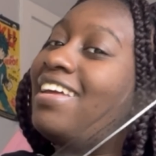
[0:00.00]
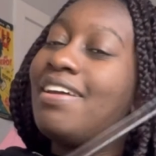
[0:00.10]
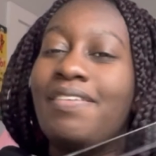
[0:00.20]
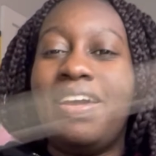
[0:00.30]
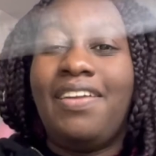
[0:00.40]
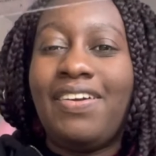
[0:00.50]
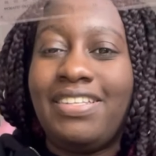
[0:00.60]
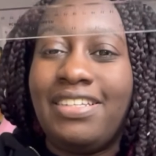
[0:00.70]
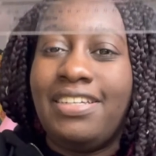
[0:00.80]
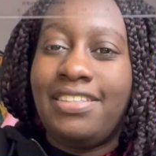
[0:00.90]

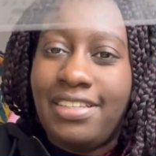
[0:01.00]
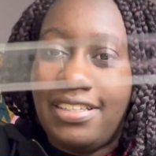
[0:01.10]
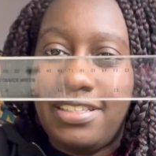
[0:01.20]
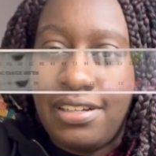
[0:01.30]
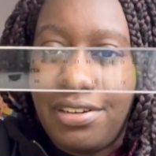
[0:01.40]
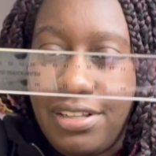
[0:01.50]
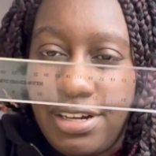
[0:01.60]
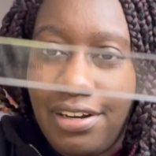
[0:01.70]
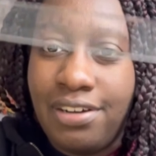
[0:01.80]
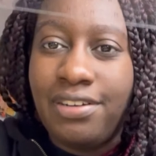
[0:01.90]
Anyways, this is the
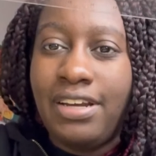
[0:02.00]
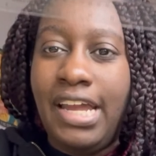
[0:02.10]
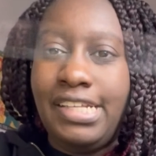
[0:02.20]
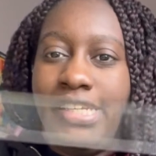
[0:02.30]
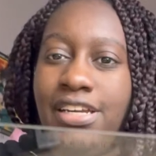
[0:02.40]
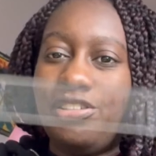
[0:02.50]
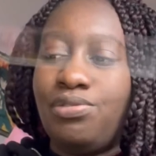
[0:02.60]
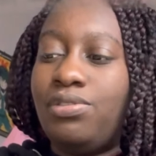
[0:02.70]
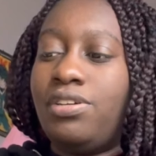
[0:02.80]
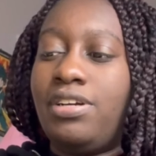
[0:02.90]
clear 18-inch
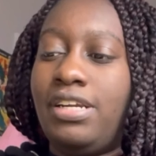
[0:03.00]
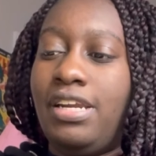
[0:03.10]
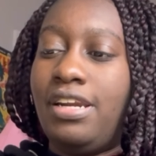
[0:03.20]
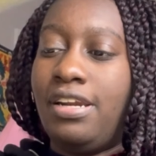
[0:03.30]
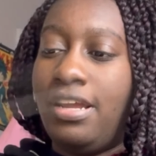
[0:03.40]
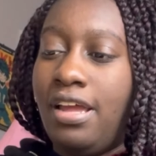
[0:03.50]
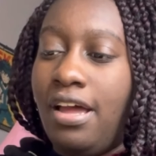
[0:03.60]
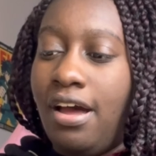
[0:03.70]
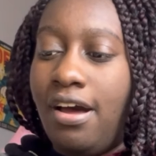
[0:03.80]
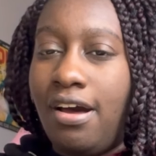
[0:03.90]
ruler I needed.
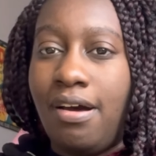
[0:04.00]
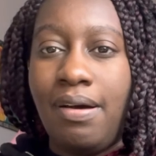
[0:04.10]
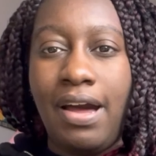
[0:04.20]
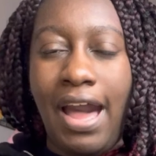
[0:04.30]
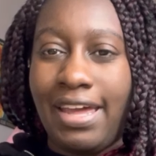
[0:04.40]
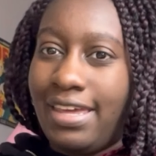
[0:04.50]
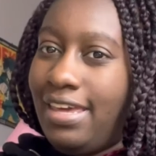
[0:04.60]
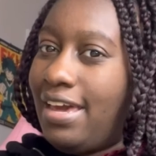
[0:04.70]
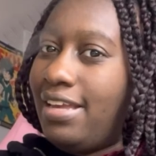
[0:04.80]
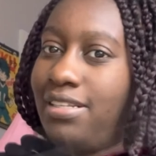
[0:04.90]
I
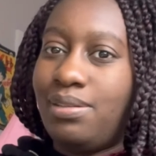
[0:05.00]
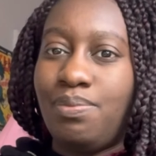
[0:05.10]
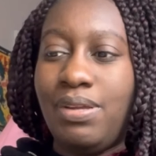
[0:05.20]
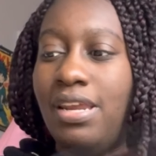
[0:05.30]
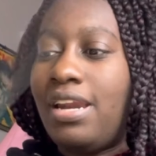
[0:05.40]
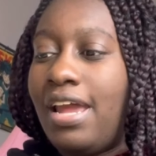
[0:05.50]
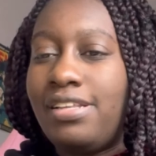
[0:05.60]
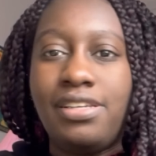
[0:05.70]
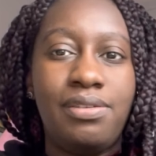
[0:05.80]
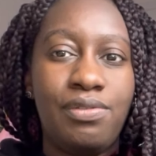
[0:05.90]
guess we need an
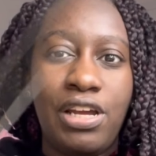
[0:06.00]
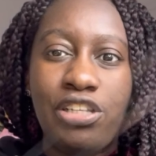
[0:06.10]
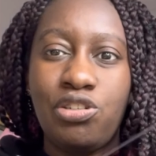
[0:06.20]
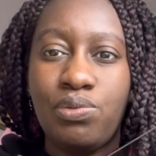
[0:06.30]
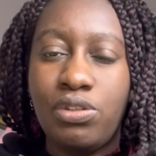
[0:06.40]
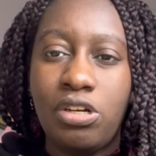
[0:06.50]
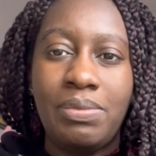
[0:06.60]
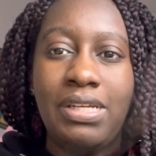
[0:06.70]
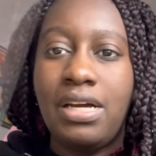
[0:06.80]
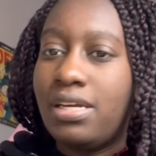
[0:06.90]
18-inch ruler
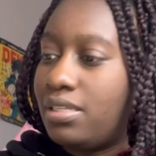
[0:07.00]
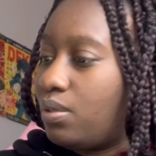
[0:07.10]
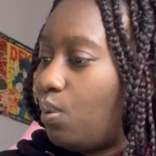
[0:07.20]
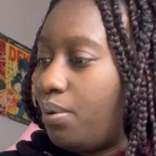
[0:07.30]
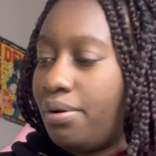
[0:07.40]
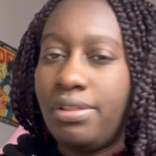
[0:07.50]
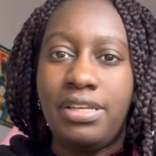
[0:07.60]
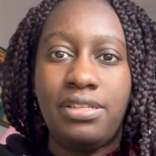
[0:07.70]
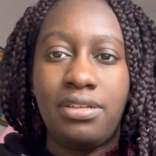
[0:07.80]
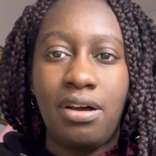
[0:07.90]
because all of
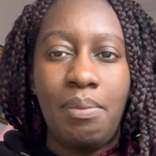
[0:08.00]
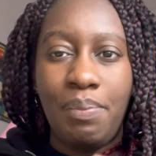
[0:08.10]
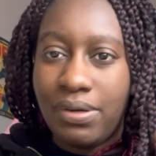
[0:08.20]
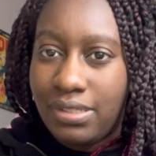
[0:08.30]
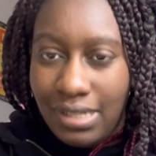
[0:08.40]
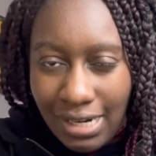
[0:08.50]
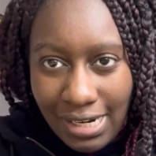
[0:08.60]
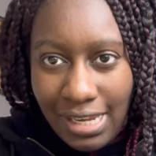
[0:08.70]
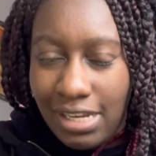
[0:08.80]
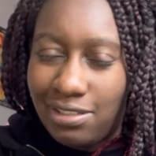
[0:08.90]
these books that I
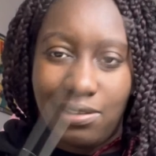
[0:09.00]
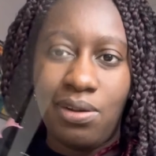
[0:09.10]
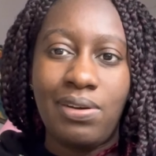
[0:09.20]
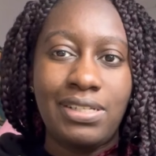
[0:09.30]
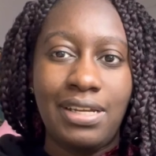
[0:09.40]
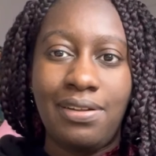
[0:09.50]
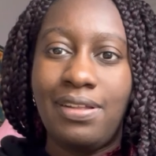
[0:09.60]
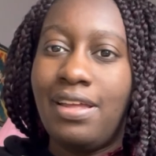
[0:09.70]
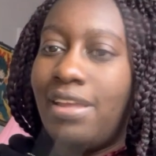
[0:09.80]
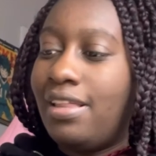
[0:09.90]
need is long as hell.
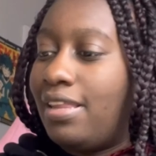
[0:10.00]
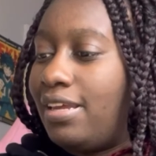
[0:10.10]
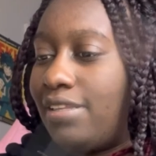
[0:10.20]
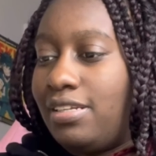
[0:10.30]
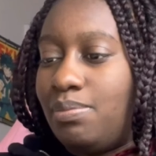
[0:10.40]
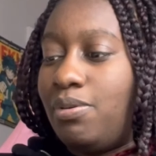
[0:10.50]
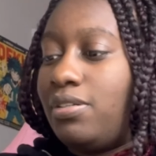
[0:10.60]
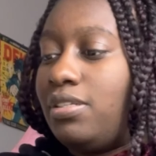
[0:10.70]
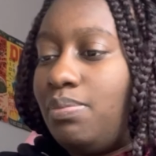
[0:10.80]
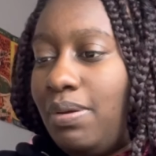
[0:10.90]
Like, these
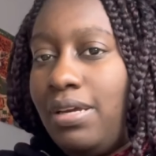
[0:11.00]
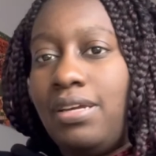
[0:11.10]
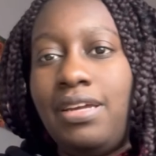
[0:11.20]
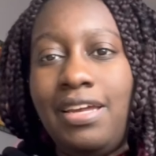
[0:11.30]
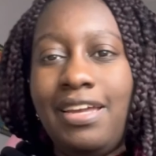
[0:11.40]
books is big.